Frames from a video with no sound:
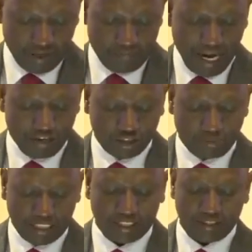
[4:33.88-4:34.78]
by
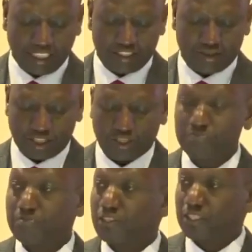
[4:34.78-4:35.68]
automating the
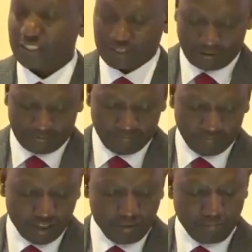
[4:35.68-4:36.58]
registration process,
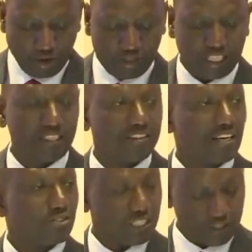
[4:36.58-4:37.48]
blocking
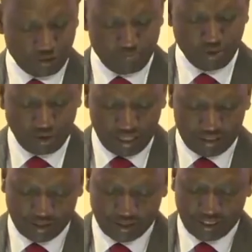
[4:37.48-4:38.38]
thousands of
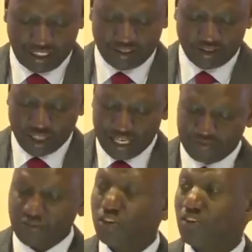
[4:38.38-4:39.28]
brokers that
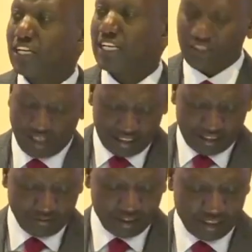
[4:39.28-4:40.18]
thrived on illegal
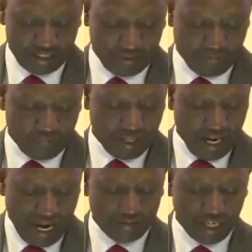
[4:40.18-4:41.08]
activity
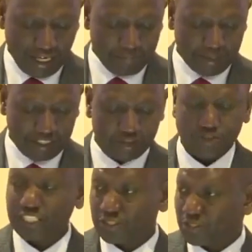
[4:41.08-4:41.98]
at the company's
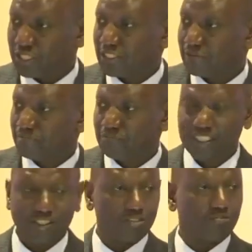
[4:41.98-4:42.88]
registry.
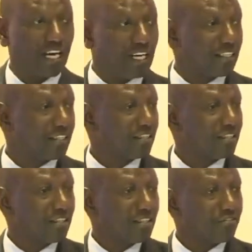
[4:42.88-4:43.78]
As you've heard
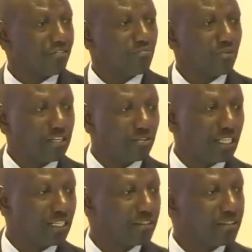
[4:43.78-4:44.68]
from
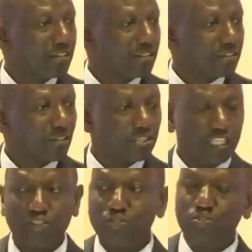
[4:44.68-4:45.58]
Wendwa, there was
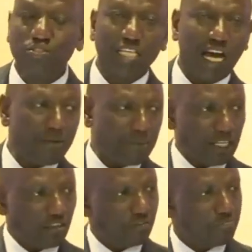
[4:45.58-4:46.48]
a huge
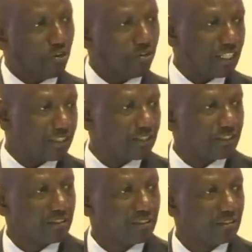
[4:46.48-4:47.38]
army of
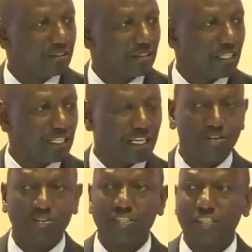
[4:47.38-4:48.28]
brokers
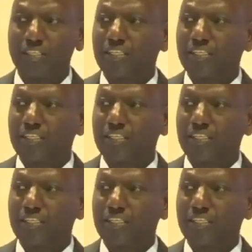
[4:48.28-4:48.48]
around